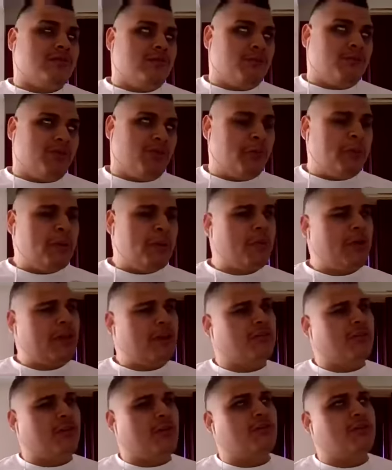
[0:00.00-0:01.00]
for people
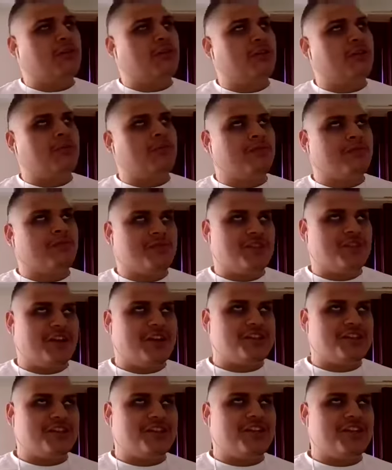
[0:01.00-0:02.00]
that don't know,
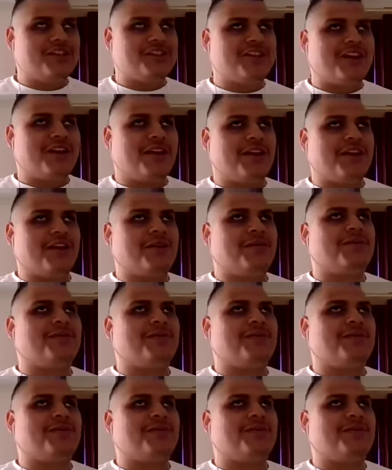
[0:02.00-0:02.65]
Jason is a